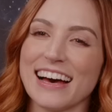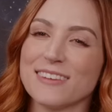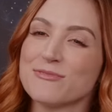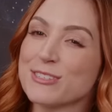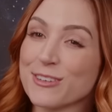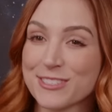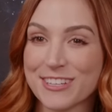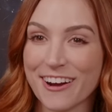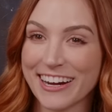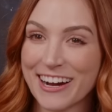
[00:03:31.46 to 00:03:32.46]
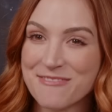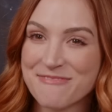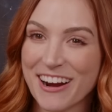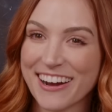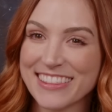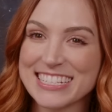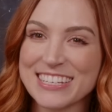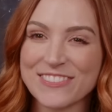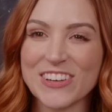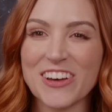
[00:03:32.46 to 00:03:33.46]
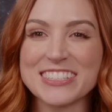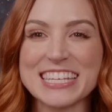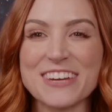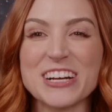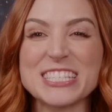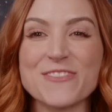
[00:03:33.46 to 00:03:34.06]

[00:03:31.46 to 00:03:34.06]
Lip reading: I'm so sorry, Omar. The difficulty was